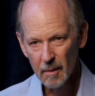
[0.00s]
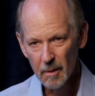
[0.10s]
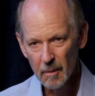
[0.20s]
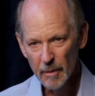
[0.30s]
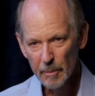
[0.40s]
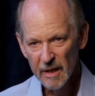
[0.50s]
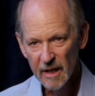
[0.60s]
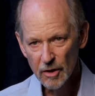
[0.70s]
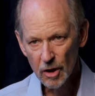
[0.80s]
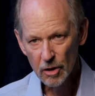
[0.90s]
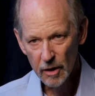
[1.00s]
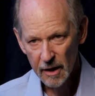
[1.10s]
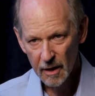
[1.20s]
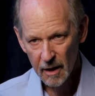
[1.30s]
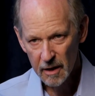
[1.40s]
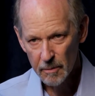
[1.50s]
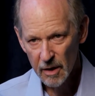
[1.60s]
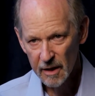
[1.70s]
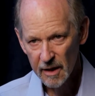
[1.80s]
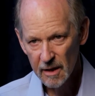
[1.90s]
but begin to look at our
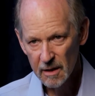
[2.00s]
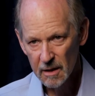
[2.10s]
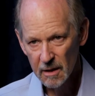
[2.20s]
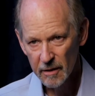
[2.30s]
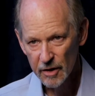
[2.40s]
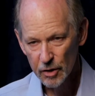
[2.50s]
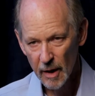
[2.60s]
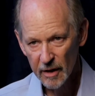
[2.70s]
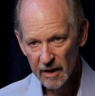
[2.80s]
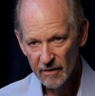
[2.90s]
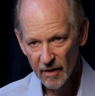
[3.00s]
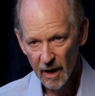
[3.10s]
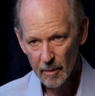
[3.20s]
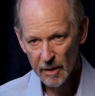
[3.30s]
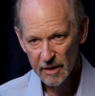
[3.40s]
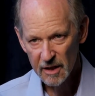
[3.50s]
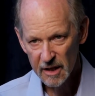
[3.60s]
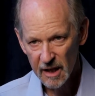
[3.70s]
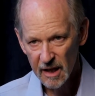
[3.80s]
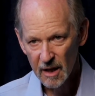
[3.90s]
communities and the surrounding environment to
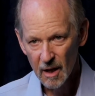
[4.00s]
see